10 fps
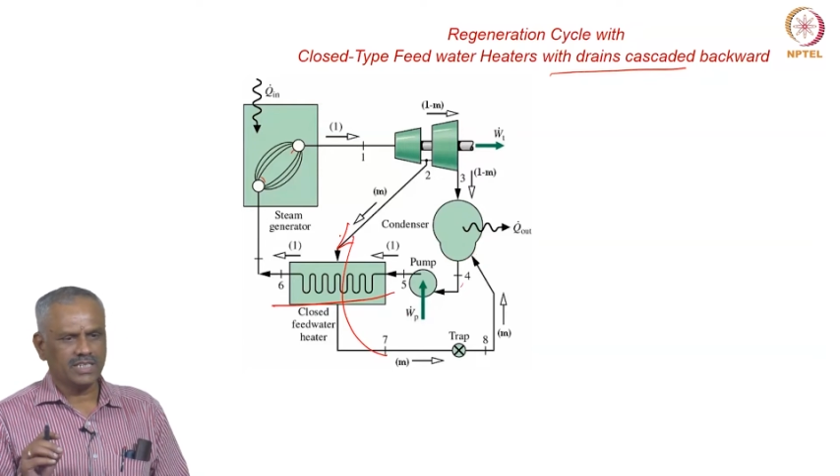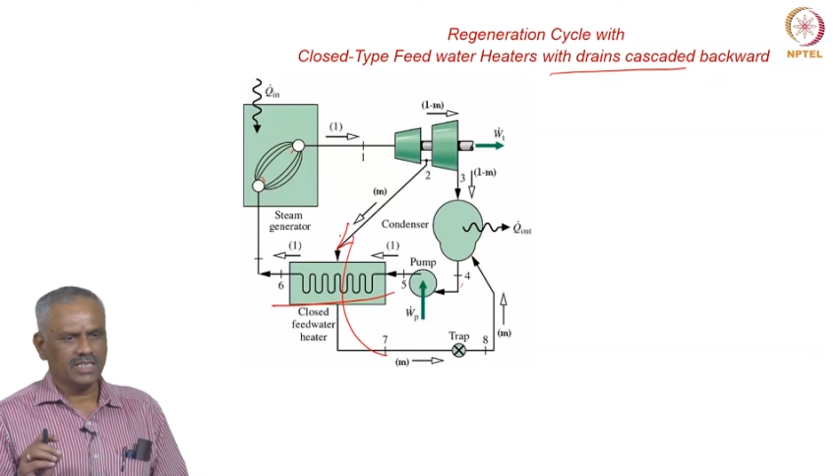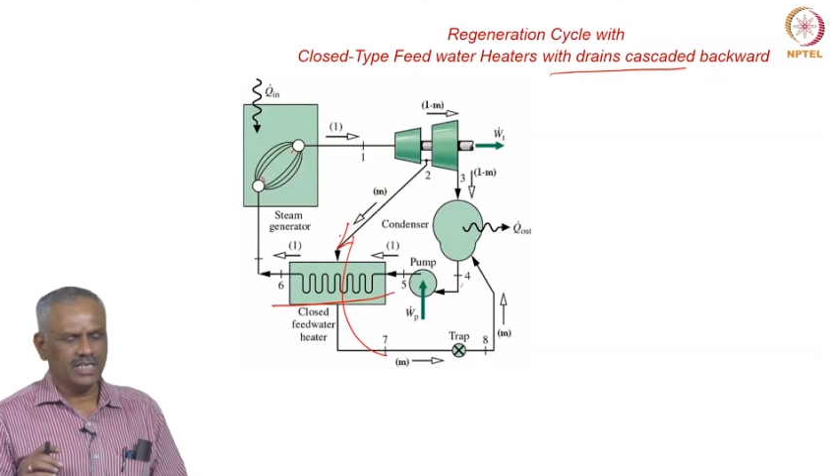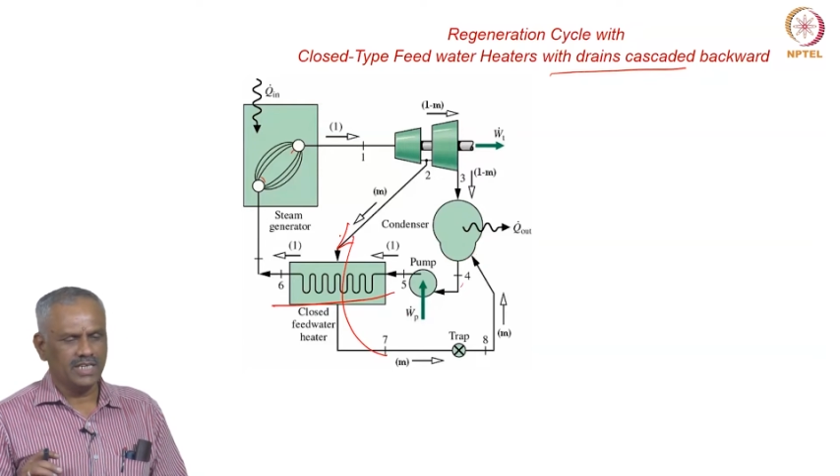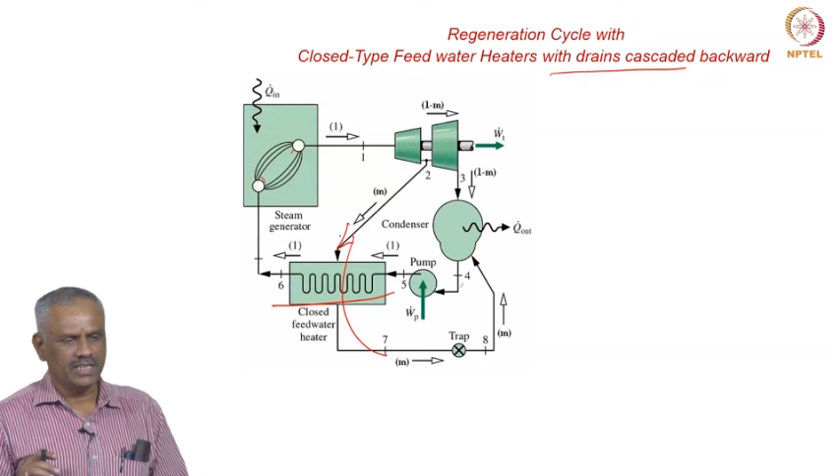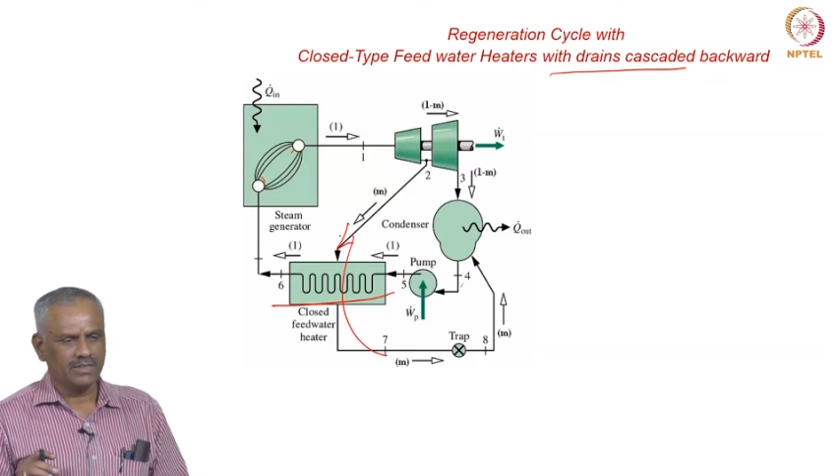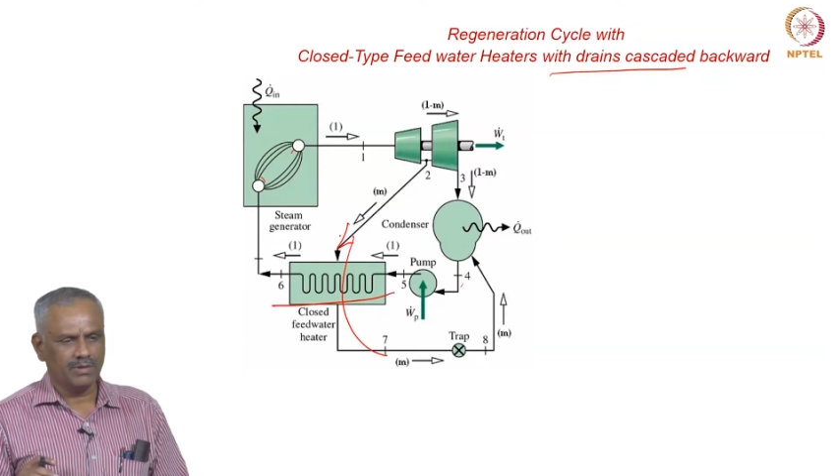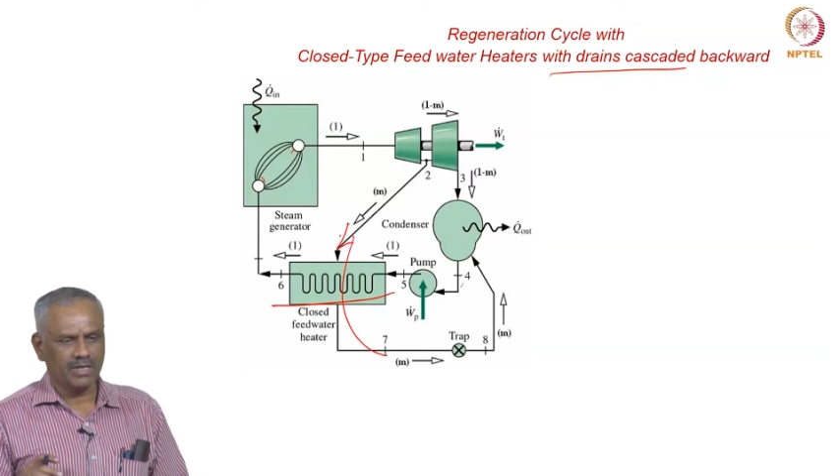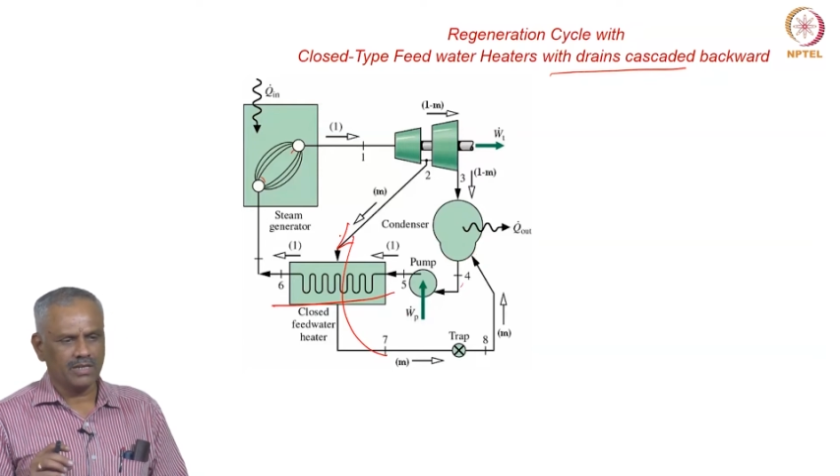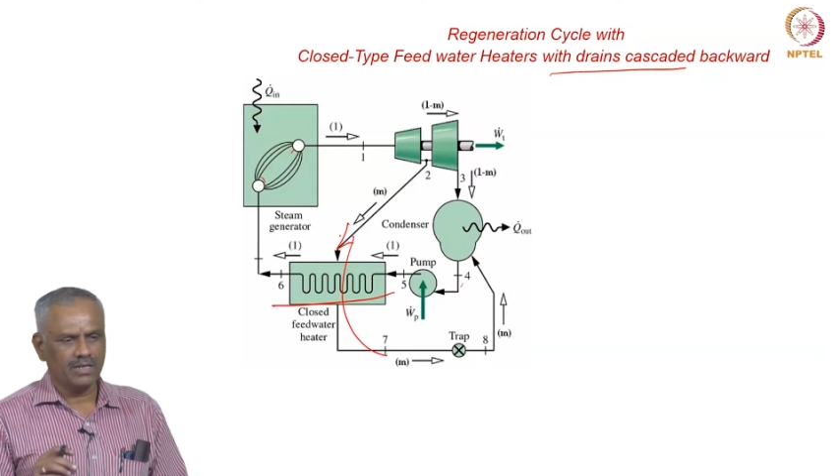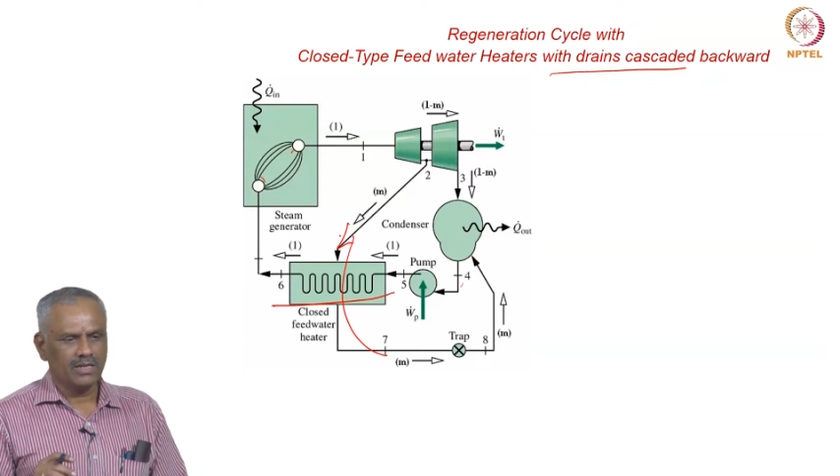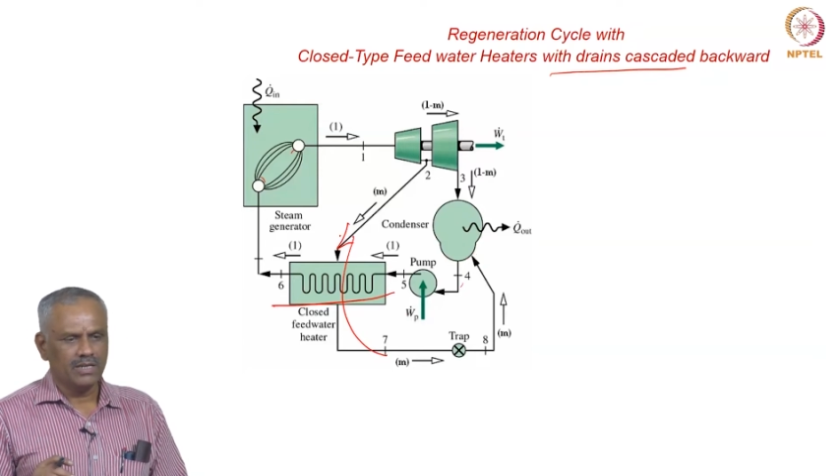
the heat, but